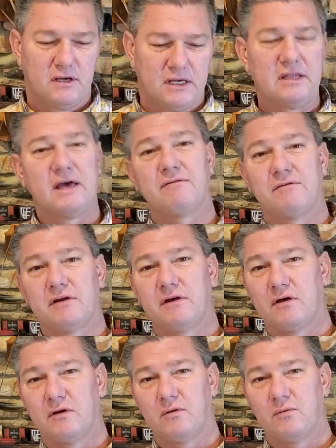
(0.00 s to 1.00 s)
In that
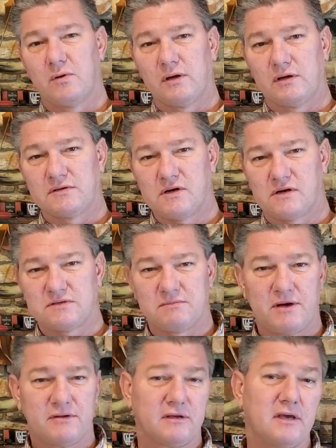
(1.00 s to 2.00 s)
video, we talked
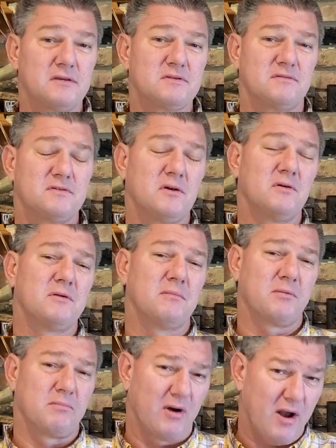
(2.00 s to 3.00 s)
about the case of Tony
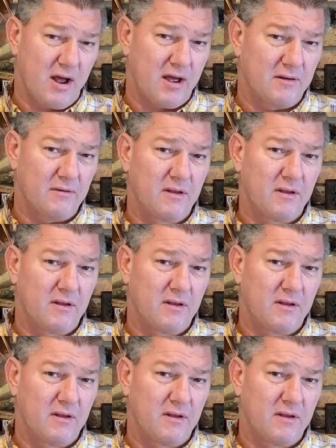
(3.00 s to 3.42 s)
McBride.